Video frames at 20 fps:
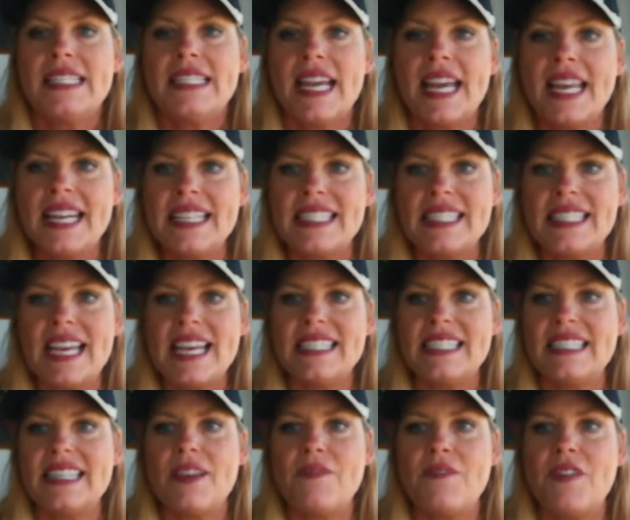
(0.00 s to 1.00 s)
Diana
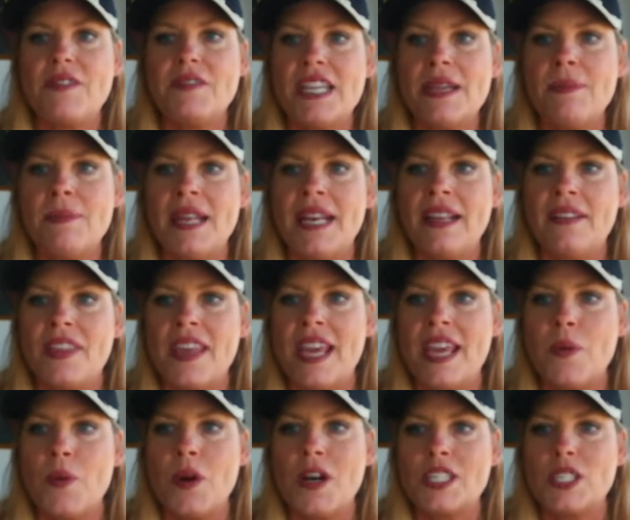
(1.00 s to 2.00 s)
says the 15-minute
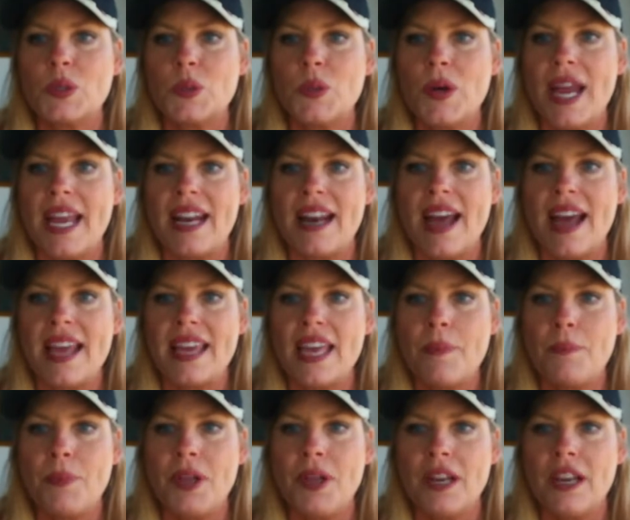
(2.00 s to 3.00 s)
thing works great. I
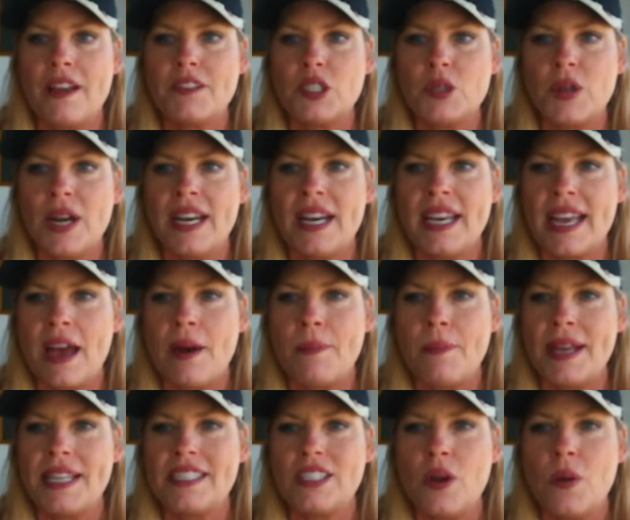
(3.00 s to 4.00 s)
kept putting off straightening
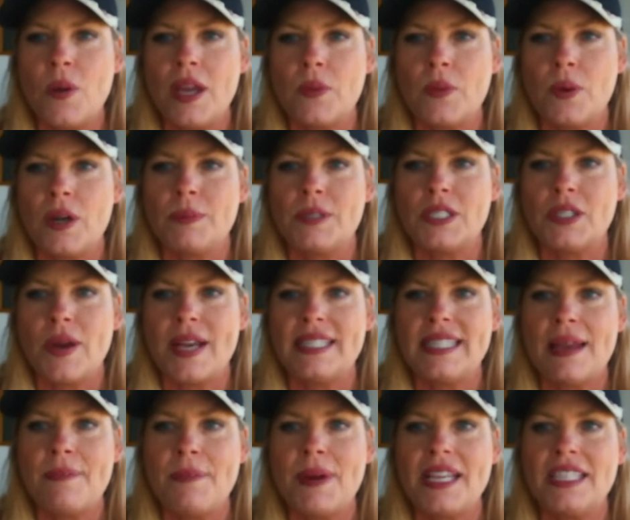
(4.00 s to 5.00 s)
out my sewing room, so I
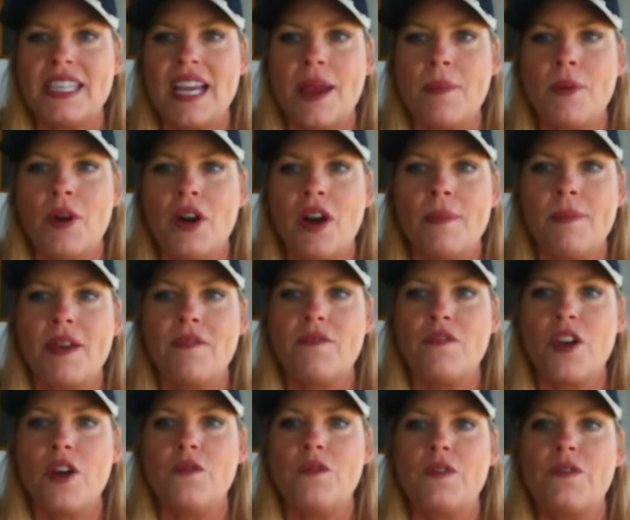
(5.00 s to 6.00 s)
set my timer on my
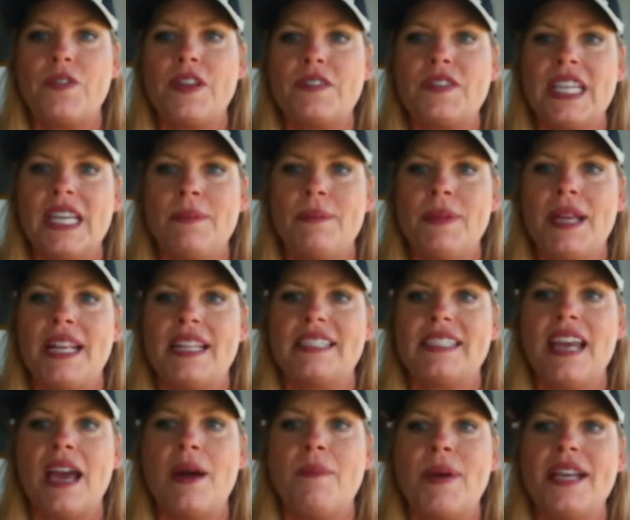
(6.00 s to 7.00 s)
phone for 15
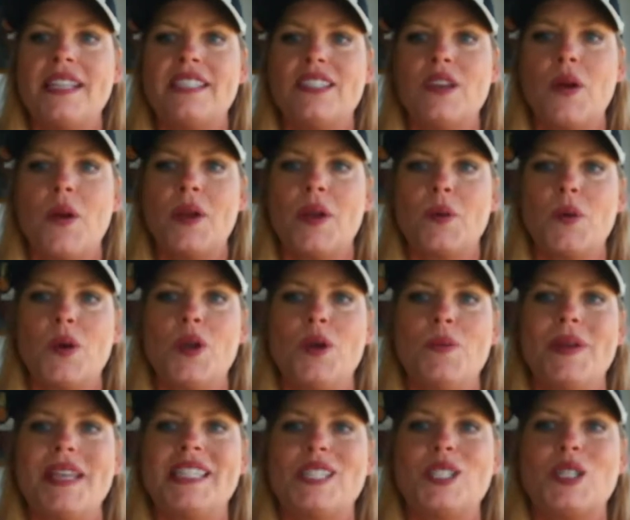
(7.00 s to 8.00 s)
minutes. Now my sewing
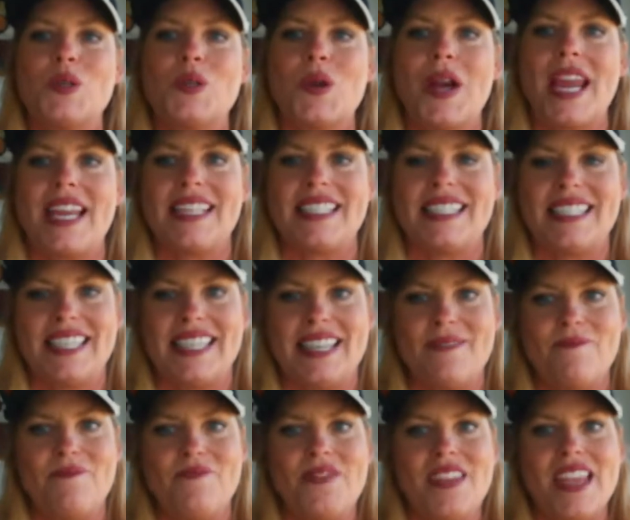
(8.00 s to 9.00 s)
room is straight.